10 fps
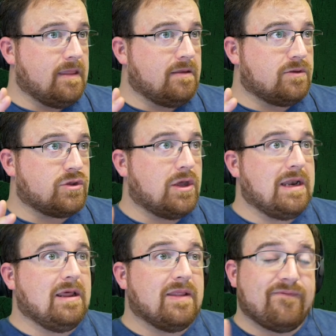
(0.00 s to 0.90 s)

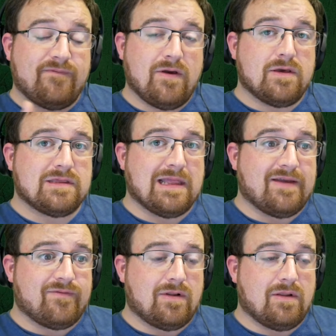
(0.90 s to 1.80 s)
Certainly at the first
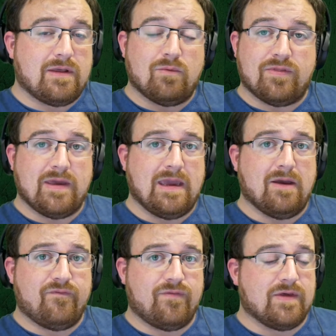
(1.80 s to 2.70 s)
level that we're thinking
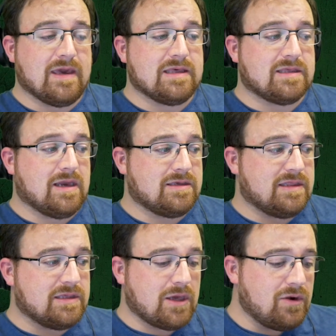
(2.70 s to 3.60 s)
of for the Kickstarter,
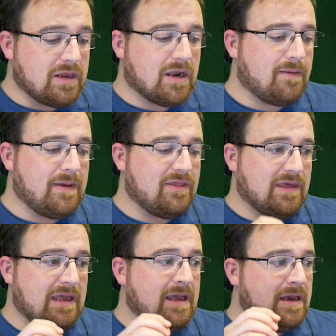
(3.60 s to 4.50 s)
there's only going to
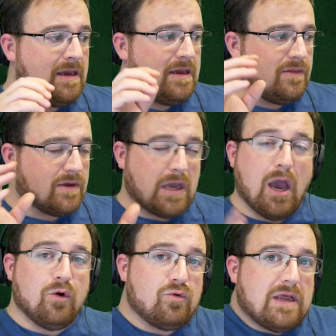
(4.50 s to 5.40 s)
be the
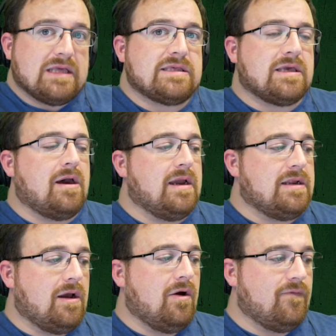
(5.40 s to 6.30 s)
coding
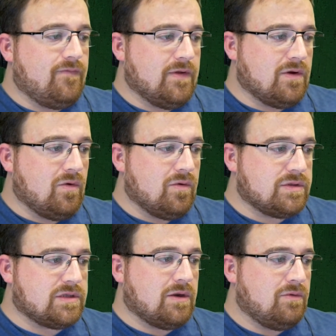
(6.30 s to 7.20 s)
side of the course.
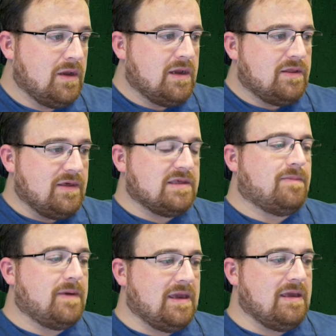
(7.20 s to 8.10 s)
So these
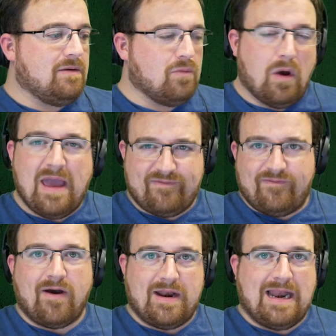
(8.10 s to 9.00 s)
will be whatever
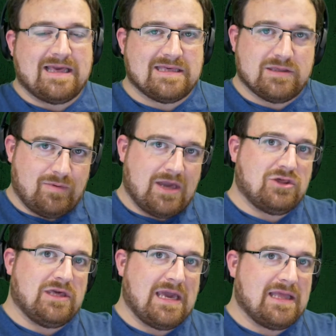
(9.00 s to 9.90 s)
final assets we
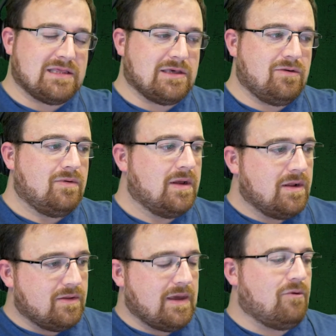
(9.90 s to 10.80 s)
actually get to,
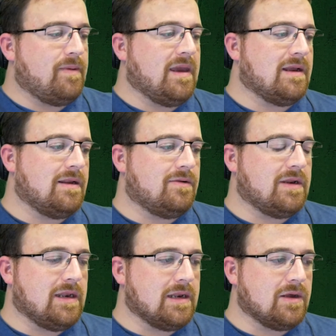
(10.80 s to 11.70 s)
they'll be
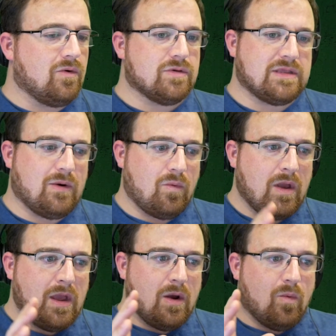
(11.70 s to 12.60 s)
included in the course. Now,
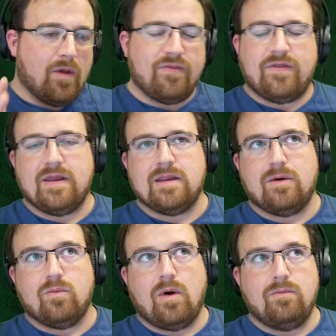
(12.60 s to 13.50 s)
one thing
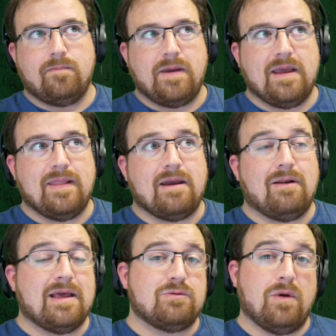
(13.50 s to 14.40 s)
that won't be in there
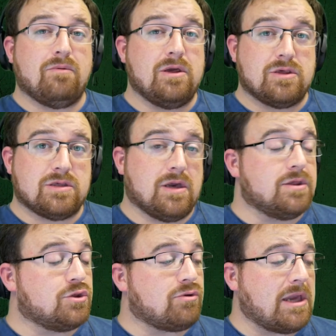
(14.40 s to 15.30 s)
unless we reach a
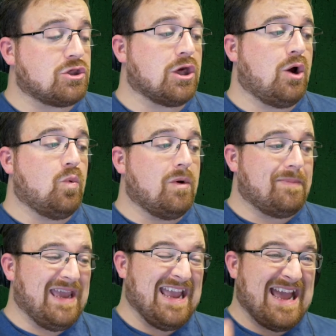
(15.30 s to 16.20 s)
certain stretch goal will
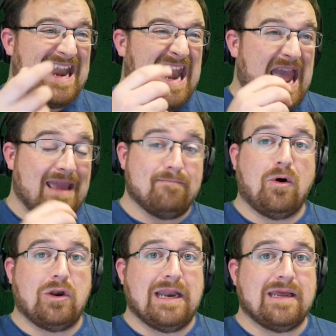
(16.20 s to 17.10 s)
be a
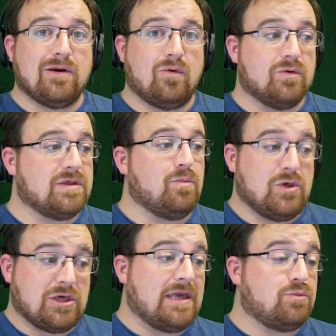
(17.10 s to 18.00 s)
modelling course, in
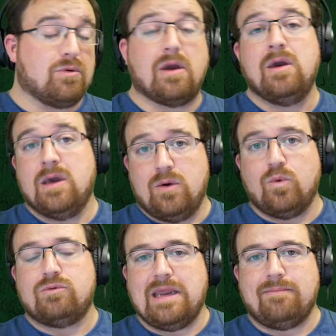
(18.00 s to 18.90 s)
which case
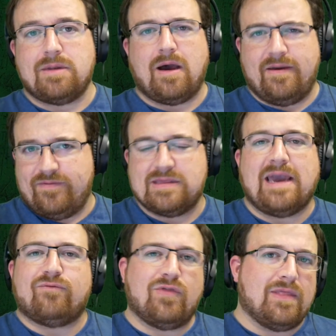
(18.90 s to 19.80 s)
we'll deep dive into
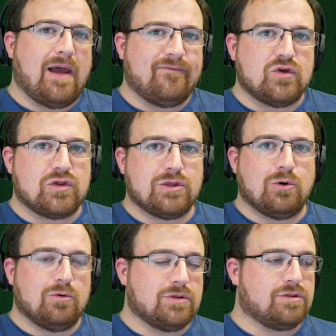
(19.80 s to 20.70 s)
everything that I've just
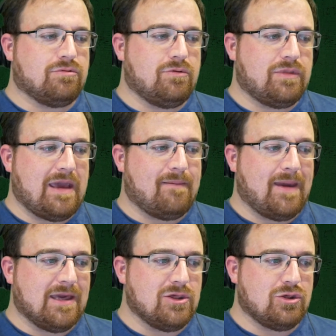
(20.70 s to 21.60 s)
talked through there,
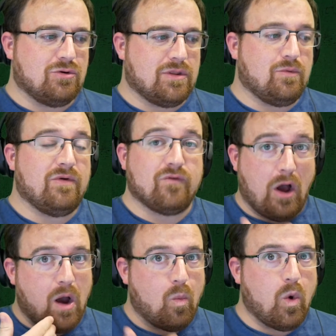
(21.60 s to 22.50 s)
making sure that we've got
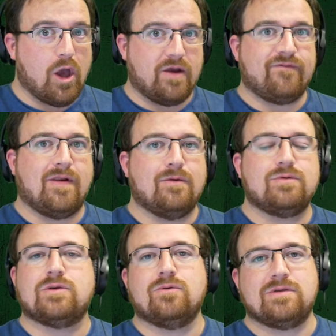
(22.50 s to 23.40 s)
our workflow
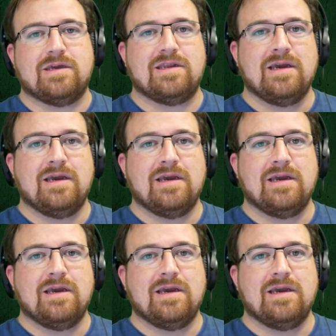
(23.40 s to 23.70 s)
sorted.